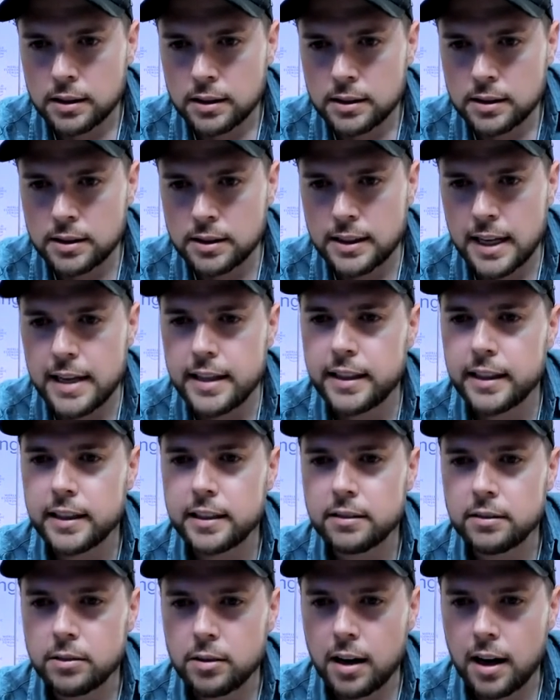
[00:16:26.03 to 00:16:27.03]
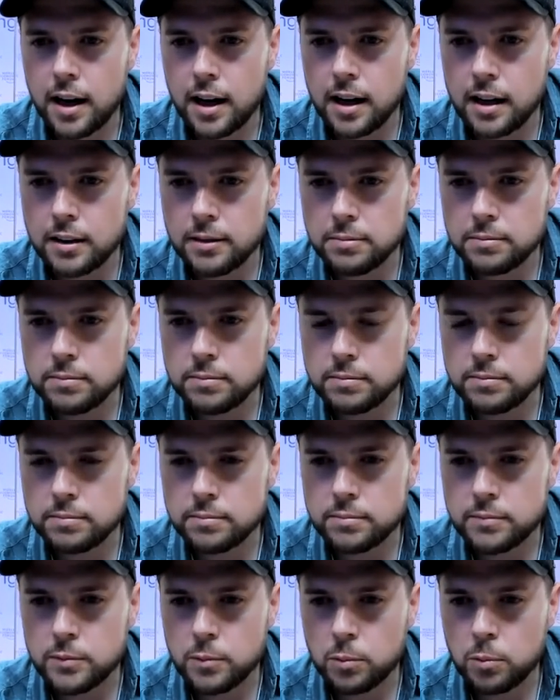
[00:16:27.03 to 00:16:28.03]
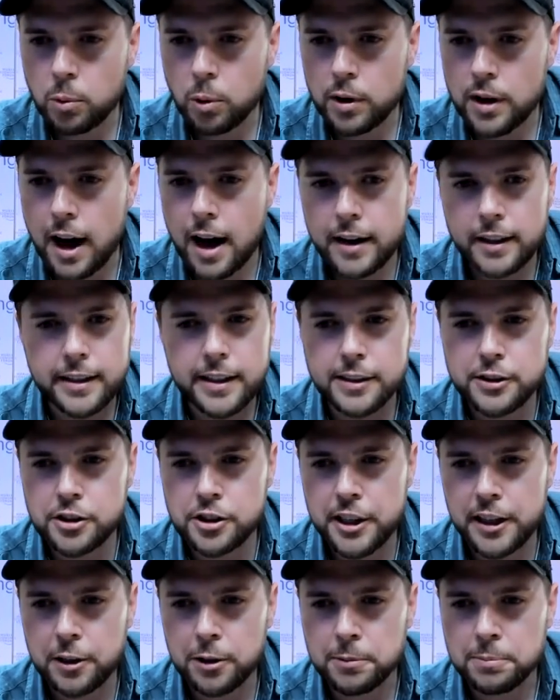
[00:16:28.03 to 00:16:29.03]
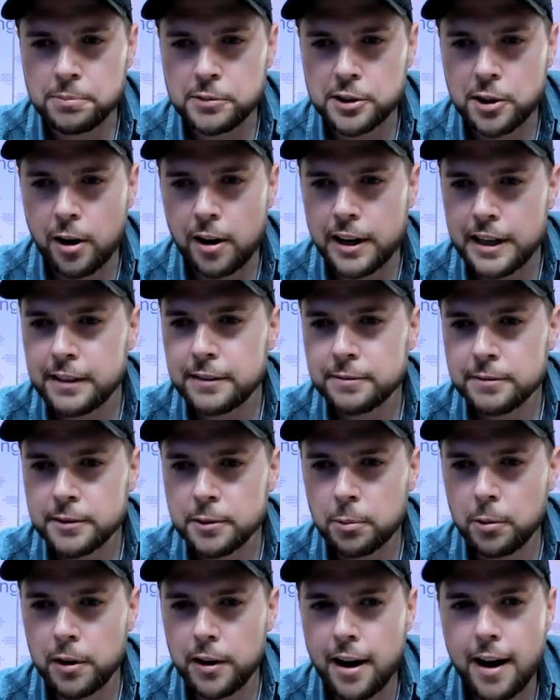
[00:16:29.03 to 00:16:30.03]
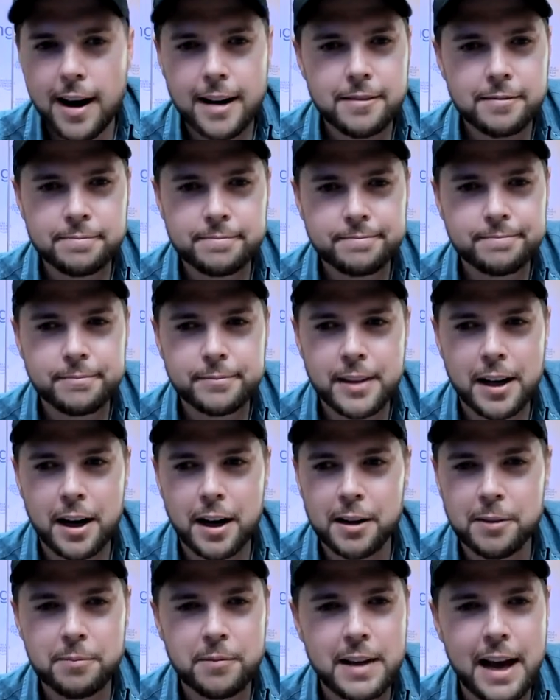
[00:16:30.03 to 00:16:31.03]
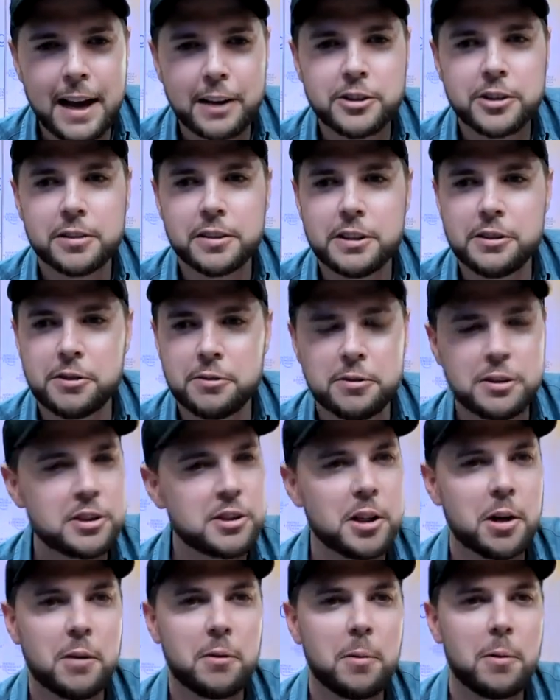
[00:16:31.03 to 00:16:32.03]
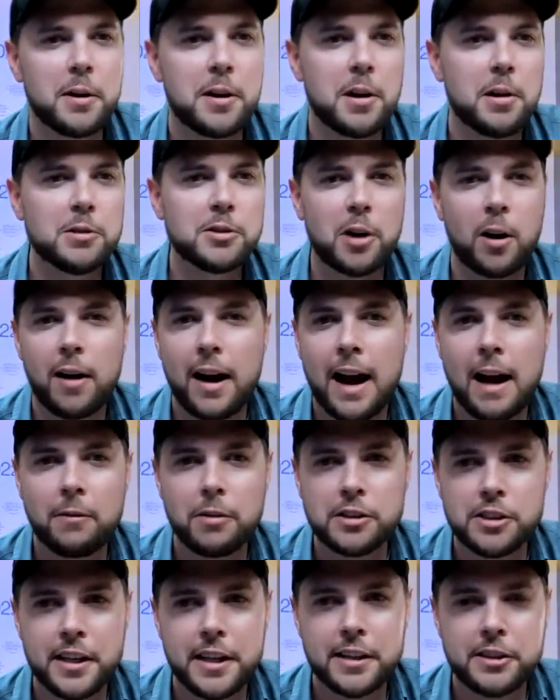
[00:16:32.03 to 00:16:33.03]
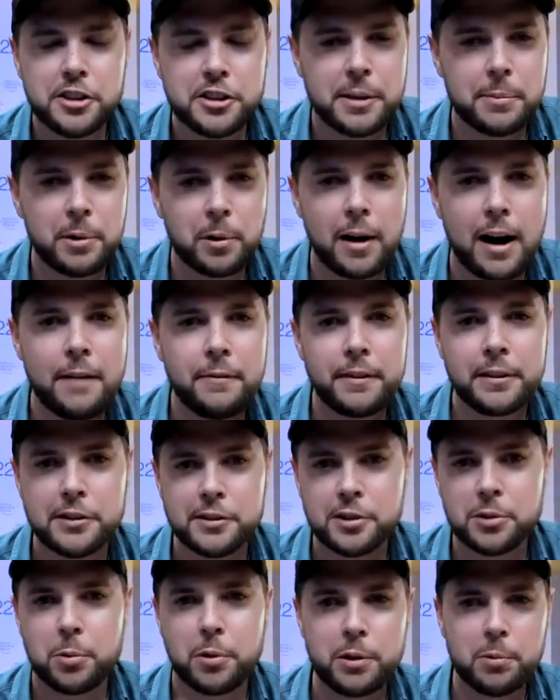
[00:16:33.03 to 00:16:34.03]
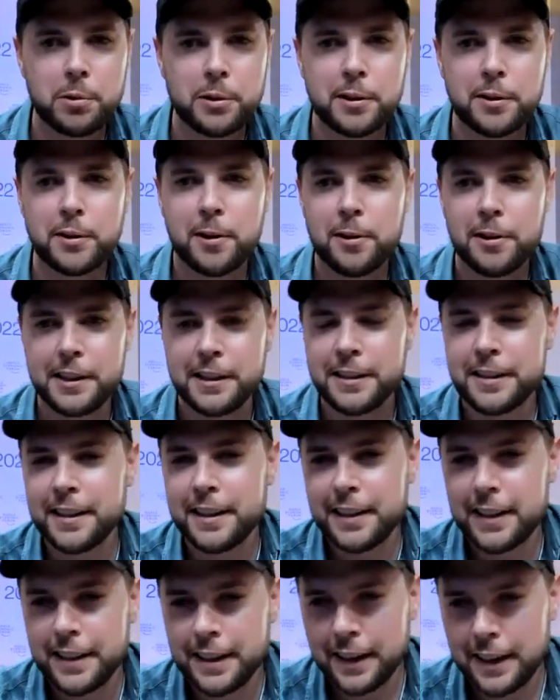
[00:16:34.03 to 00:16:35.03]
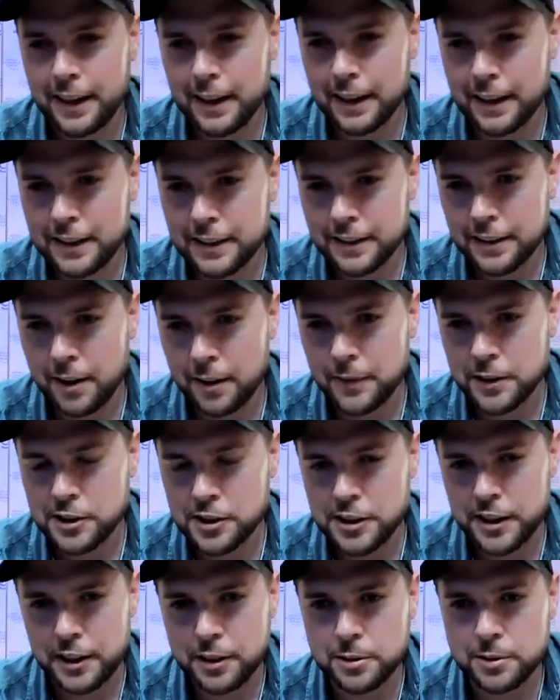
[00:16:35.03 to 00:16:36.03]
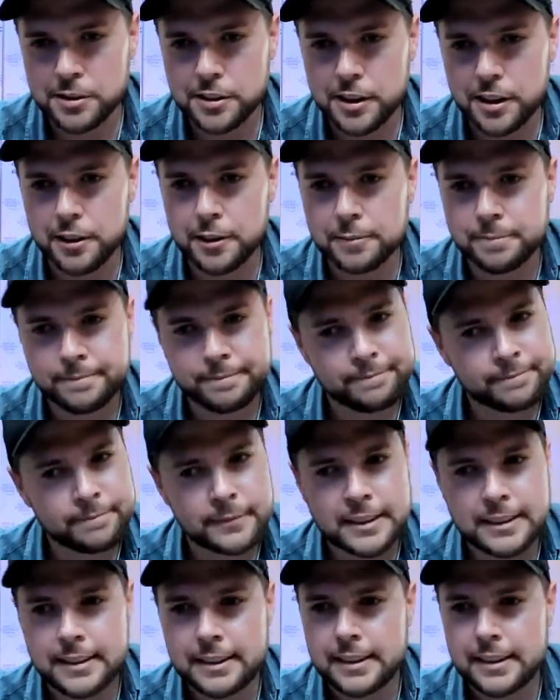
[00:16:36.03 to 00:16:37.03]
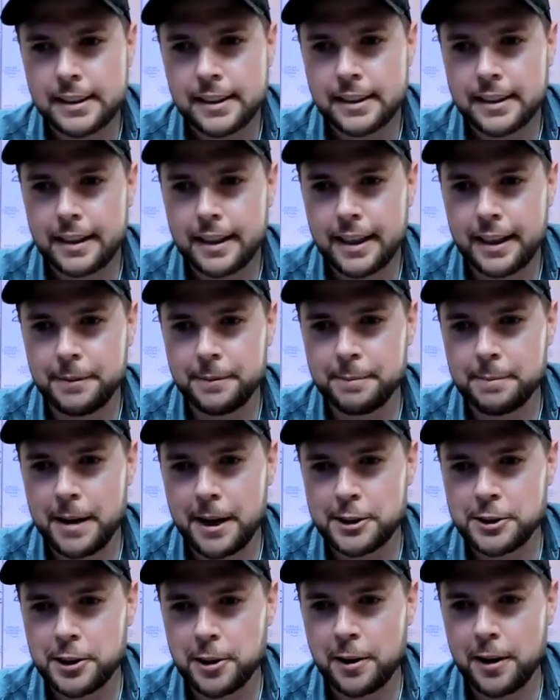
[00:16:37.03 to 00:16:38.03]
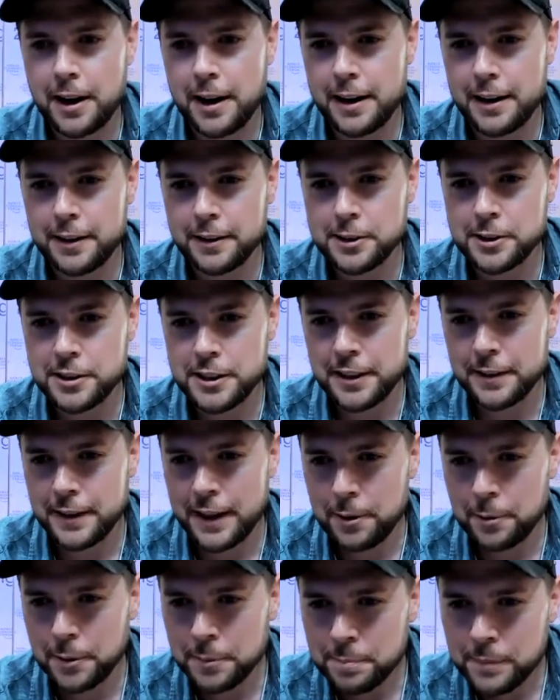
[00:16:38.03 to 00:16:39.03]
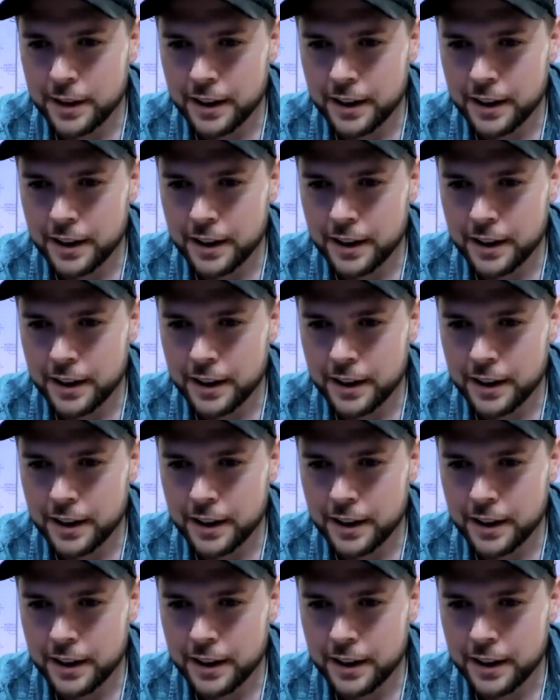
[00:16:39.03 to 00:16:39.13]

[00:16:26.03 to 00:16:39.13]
Staken, uh, we're not a kids channel. Sorry, we're not. Uh, actually, just so everyone knows, our average age demographic is 21 to 30 uh, on this channel. So I'm not sure I understand that one.